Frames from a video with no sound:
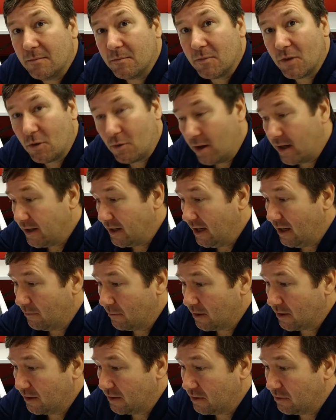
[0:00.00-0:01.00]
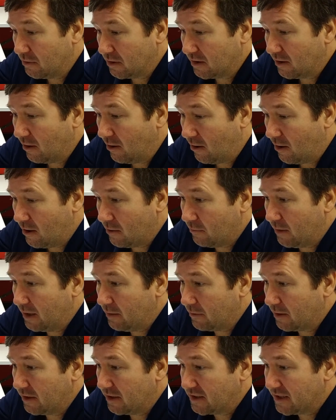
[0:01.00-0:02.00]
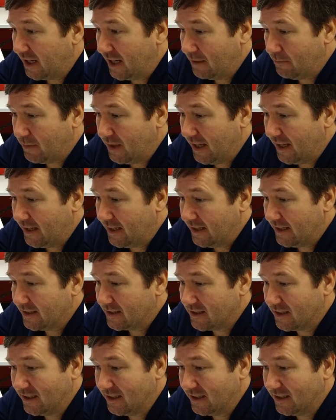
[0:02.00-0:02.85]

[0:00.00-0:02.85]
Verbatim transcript: But right now we're going to do it the hard way. We're going to type that in.